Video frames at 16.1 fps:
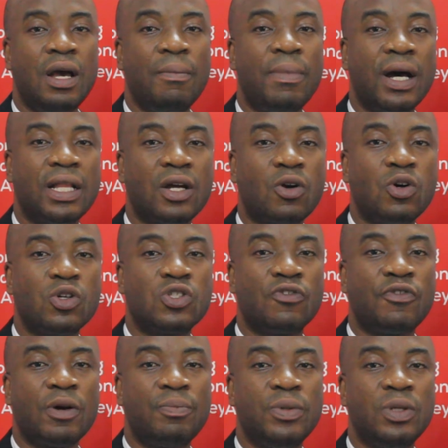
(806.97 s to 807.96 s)
But at the Court
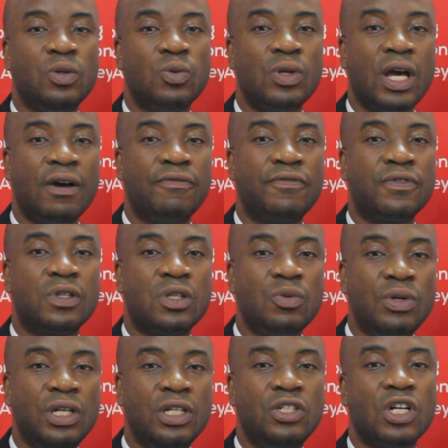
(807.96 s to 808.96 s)
of Appeal, we have
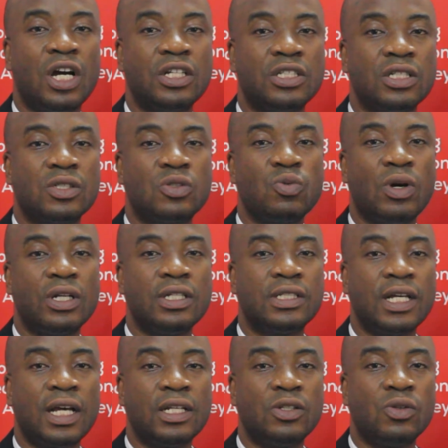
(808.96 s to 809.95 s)
3 judges who are
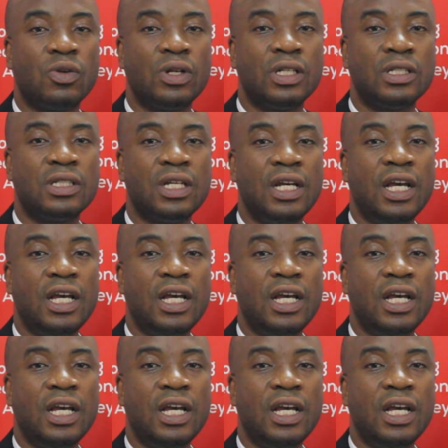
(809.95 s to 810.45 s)
deciding on it.